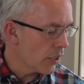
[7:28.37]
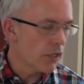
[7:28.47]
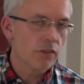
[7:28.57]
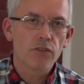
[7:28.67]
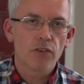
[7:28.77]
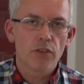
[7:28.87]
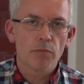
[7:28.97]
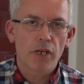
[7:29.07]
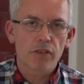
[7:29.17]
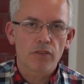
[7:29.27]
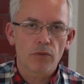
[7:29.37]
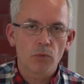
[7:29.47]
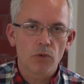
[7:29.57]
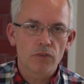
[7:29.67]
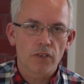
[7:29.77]
into the mix of the
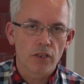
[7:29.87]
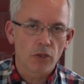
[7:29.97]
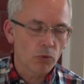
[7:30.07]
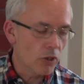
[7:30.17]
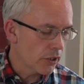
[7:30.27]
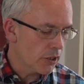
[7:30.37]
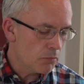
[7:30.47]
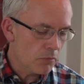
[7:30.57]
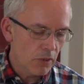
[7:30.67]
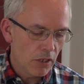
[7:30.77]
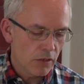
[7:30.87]
water and the guar gum.